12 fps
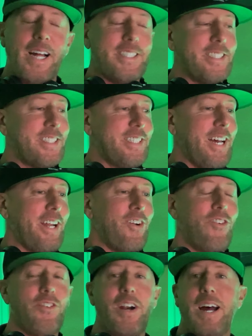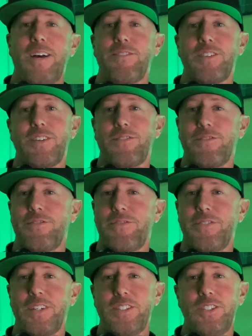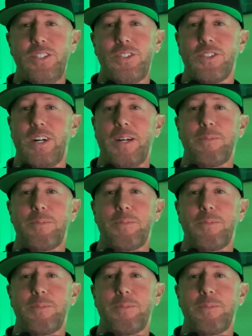I just got over having the flu.